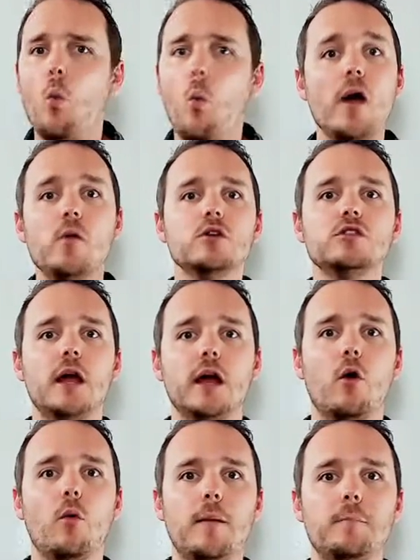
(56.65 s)
Why wouldn't they
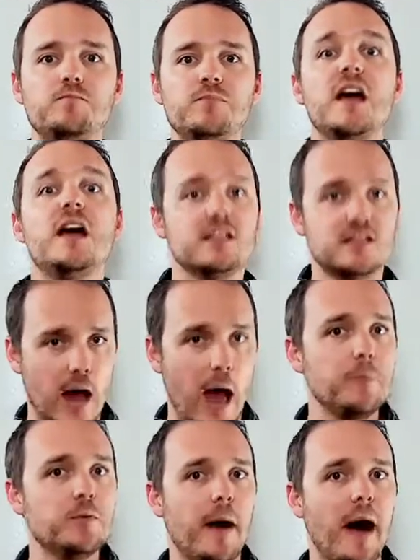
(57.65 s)
go up? It's
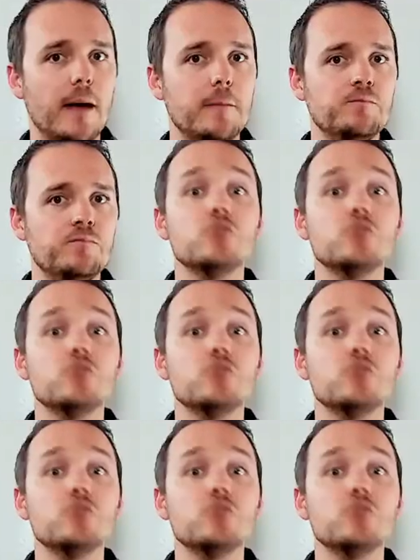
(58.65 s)
time to buy.